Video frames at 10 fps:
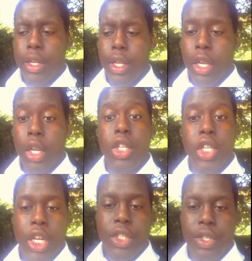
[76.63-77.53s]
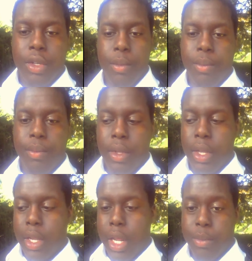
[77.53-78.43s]
and then change them.
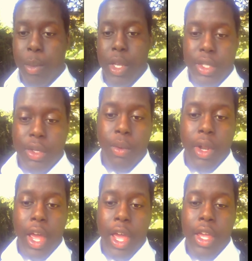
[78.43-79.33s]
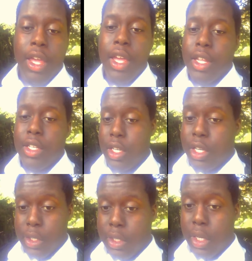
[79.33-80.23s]
And that's basically what I
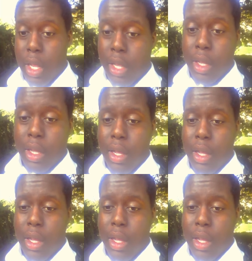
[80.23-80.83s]
did yesterday.